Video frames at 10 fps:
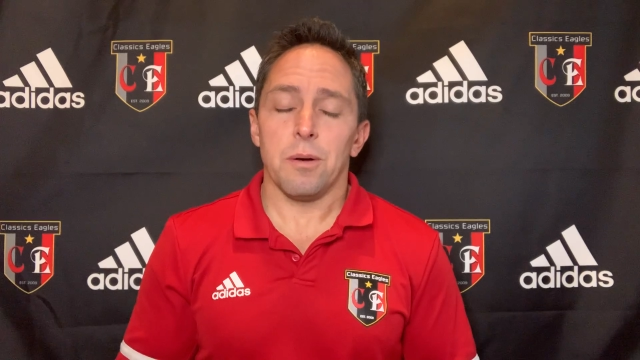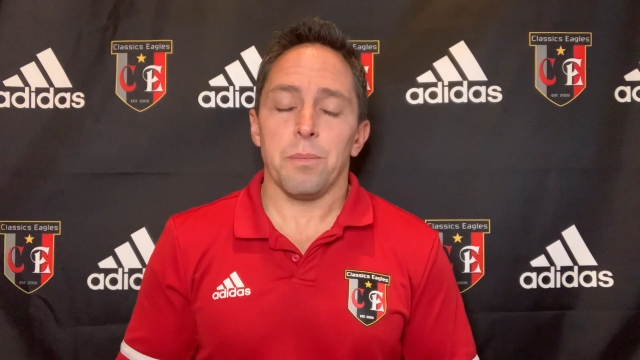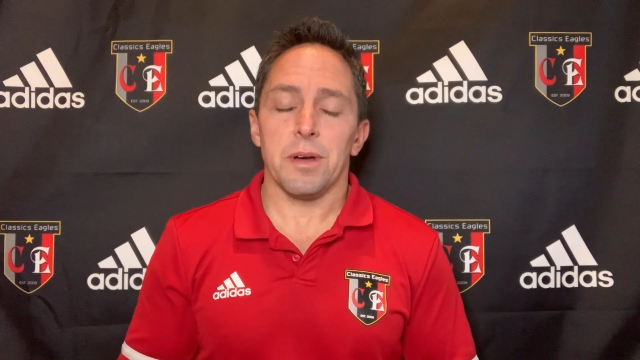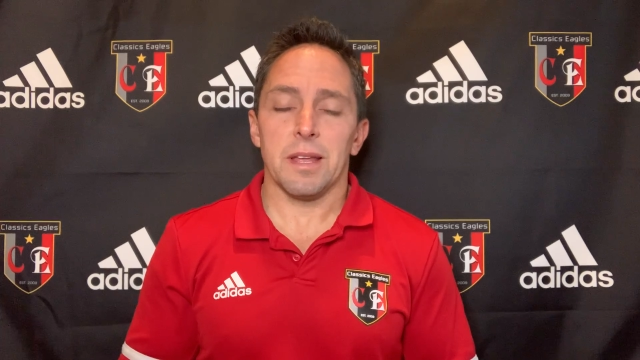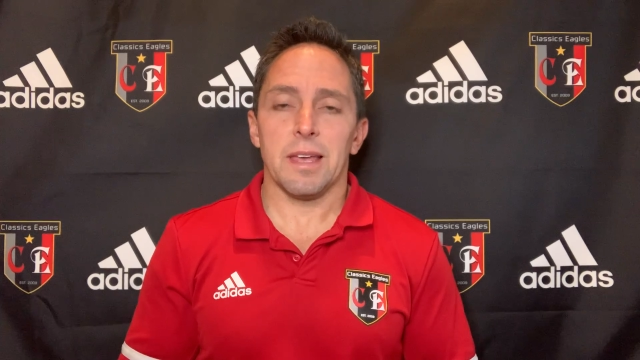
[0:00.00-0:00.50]

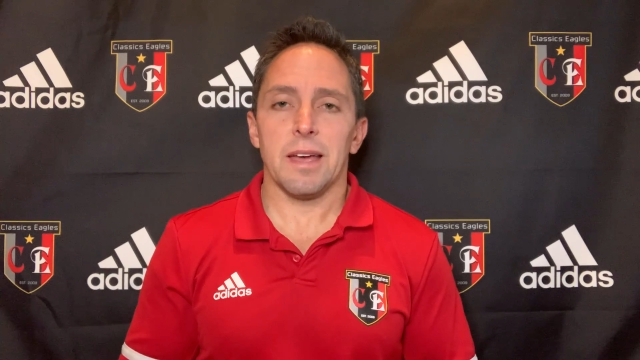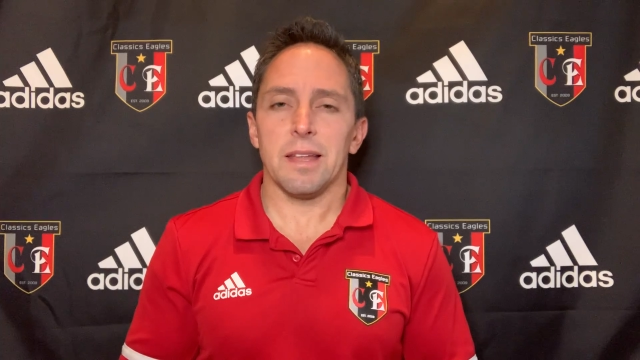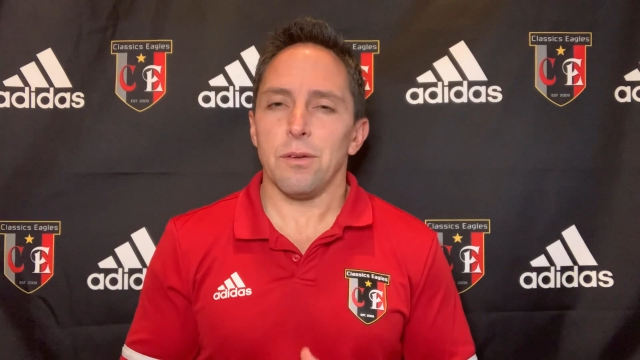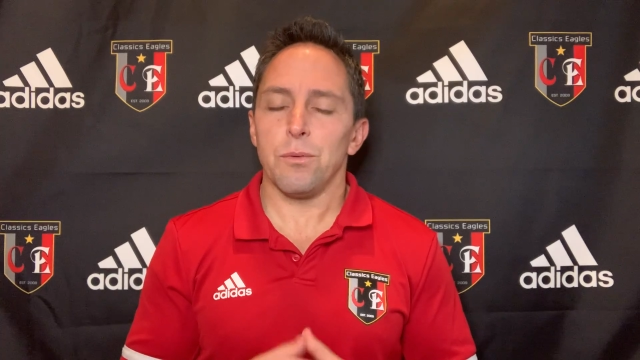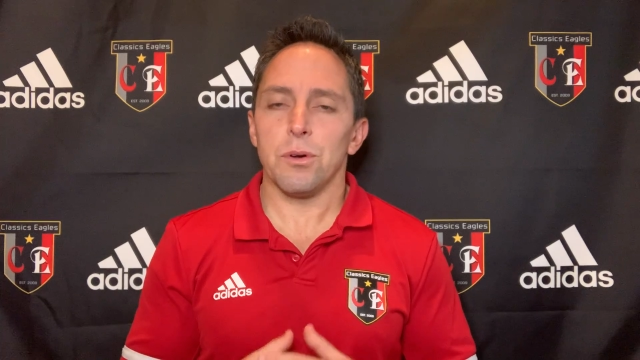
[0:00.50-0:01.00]
But again,
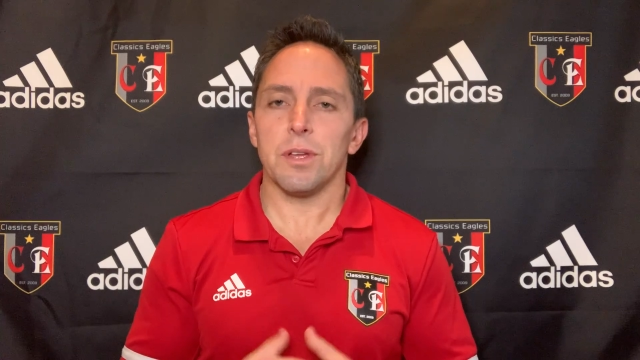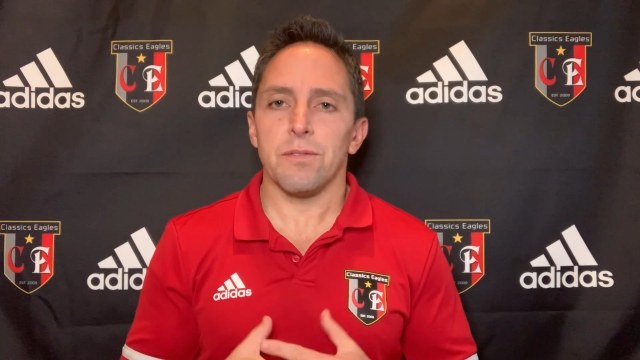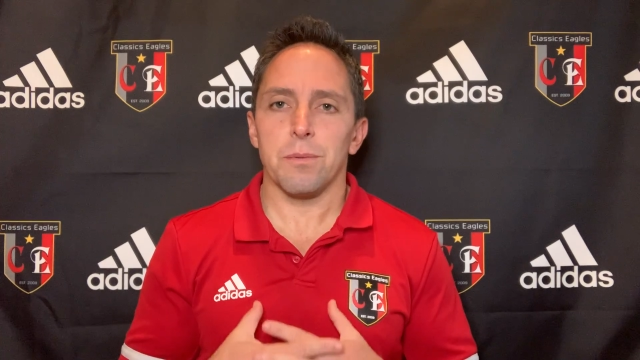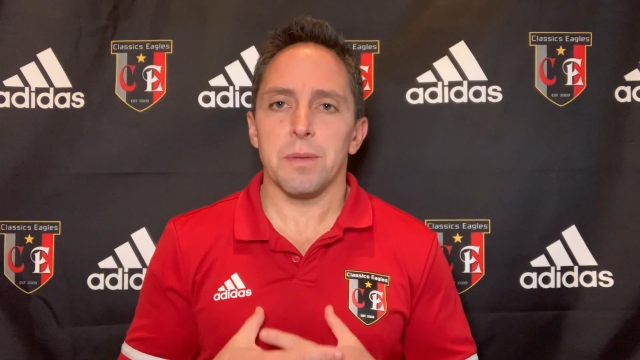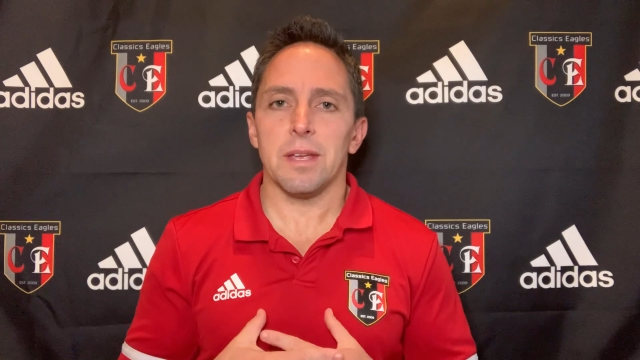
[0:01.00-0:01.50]
it really
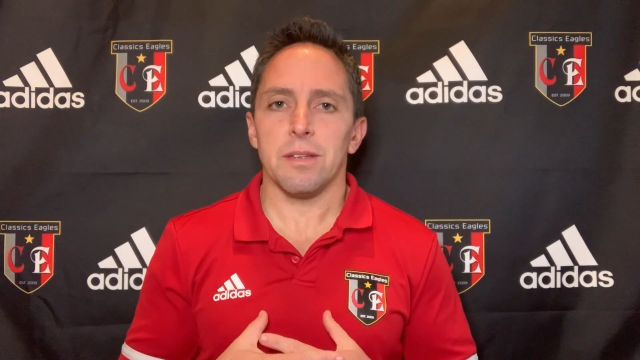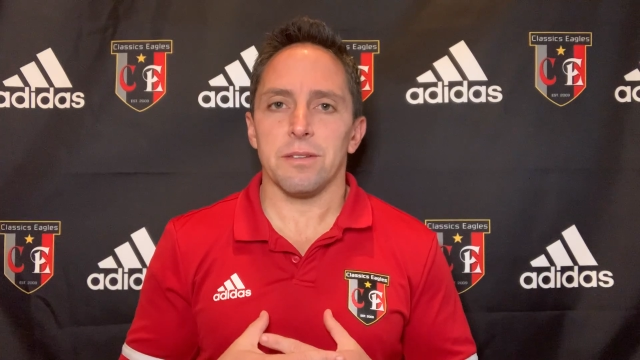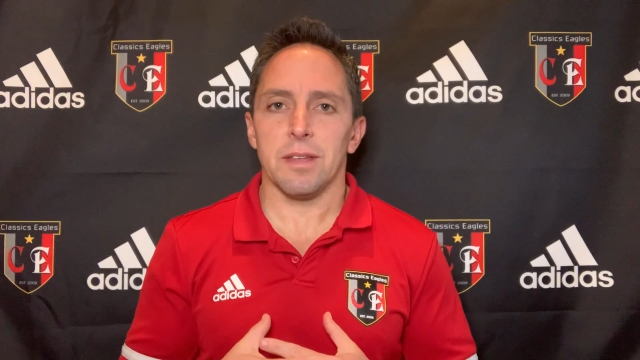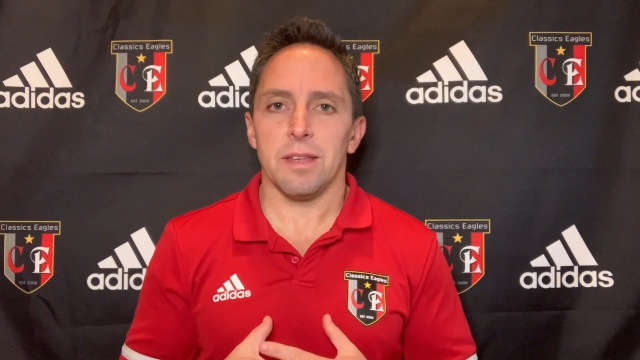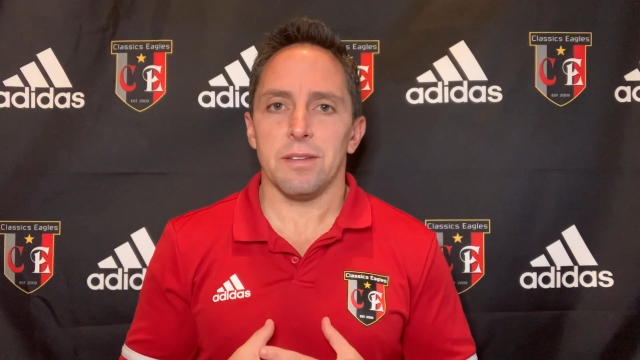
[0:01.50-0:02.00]
for me is
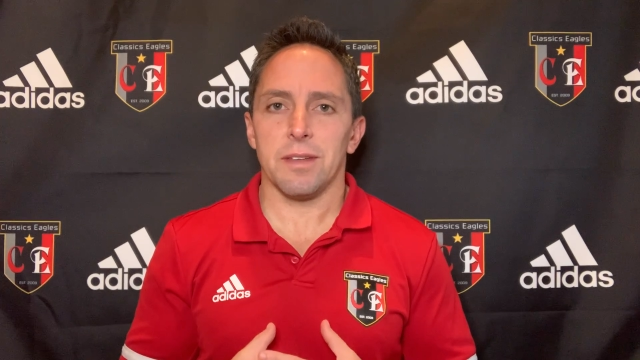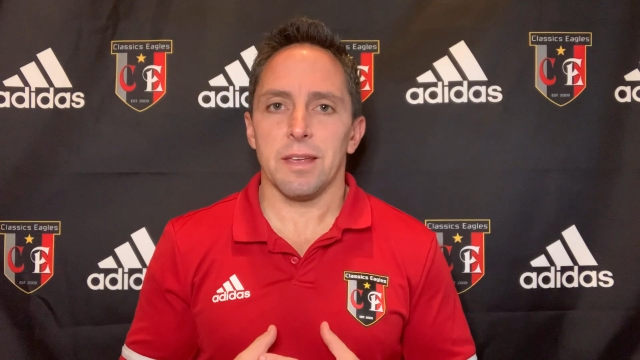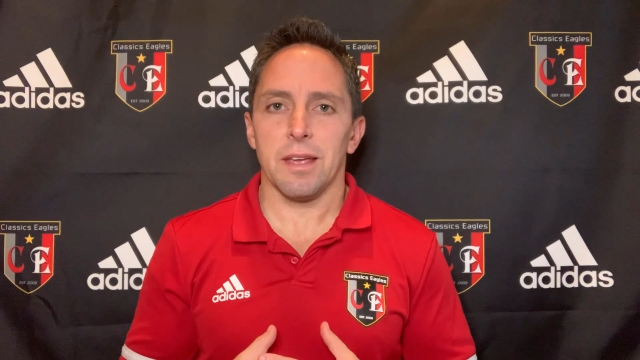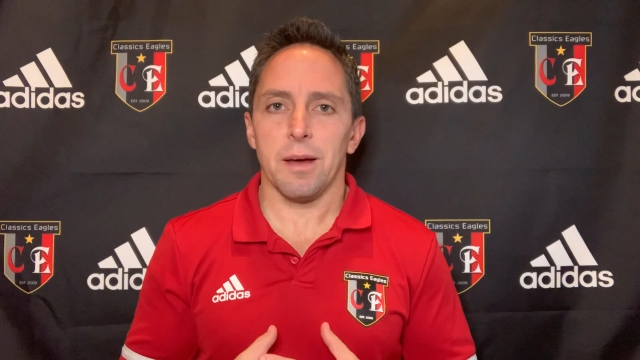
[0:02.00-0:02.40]
is a,